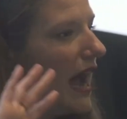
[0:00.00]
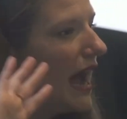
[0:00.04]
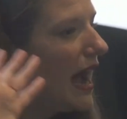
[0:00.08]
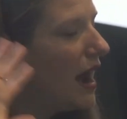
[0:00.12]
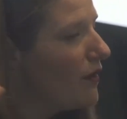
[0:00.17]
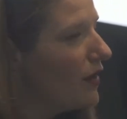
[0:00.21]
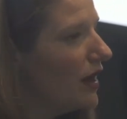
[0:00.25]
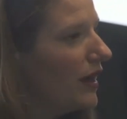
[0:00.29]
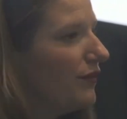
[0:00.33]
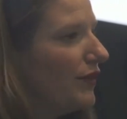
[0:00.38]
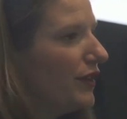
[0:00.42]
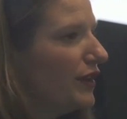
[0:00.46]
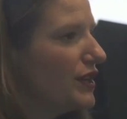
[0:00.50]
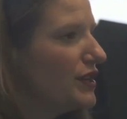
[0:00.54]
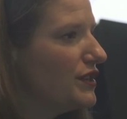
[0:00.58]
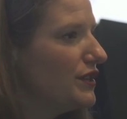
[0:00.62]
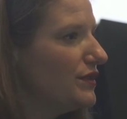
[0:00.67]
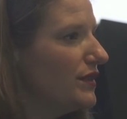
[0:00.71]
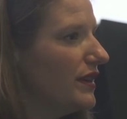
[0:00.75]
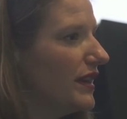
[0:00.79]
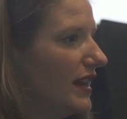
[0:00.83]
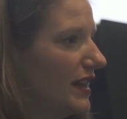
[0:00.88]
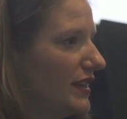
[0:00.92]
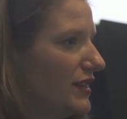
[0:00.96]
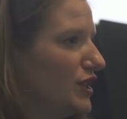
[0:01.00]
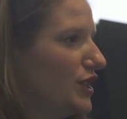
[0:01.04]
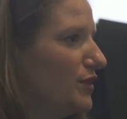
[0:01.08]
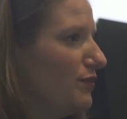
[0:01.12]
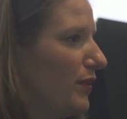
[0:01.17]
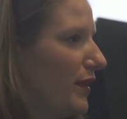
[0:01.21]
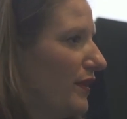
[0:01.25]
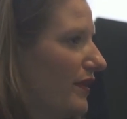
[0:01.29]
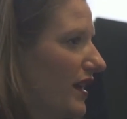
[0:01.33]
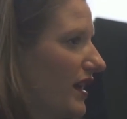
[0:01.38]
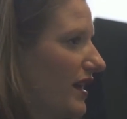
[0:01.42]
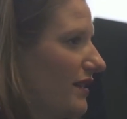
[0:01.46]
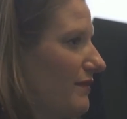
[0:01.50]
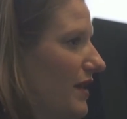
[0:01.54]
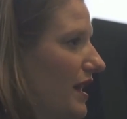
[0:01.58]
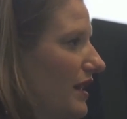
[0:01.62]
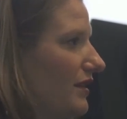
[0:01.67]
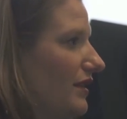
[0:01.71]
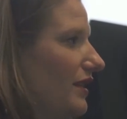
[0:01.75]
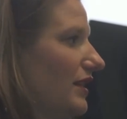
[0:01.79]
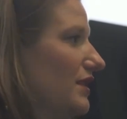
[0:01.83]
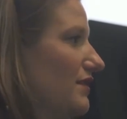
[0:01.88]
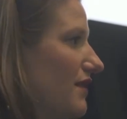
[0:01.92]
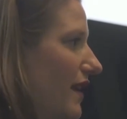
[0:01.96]
however you do it, I super
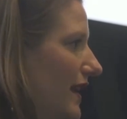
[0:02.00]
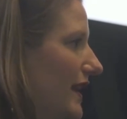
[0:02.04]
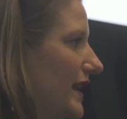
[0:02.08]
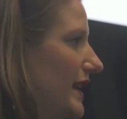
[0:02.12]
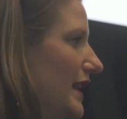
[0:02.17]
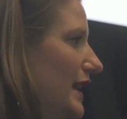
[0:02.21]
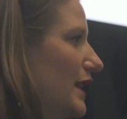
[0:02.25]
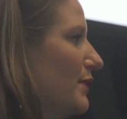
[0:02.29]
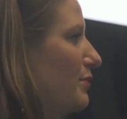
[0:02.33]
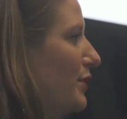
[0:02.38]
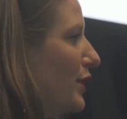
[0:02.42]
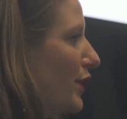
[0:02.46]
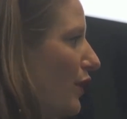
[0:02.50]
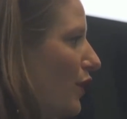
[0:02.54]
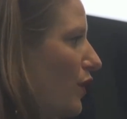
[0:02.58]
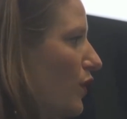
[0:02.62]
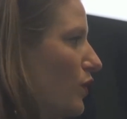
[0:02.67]
recommend that you kind of keep your